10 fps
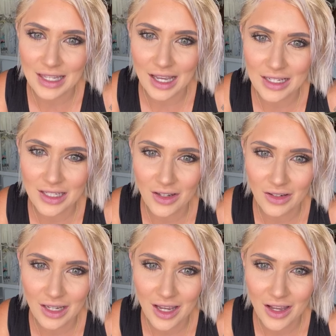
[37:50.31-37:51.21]
I got to go
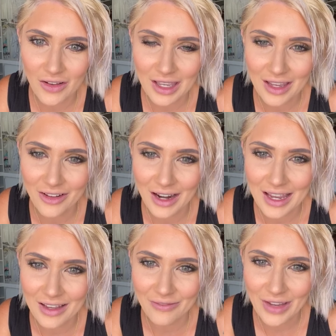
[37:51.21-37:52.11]
now. Okay,
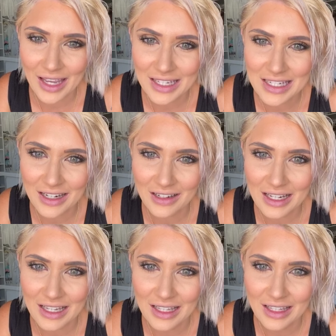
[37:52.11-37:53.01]
great. Bye, Sherry.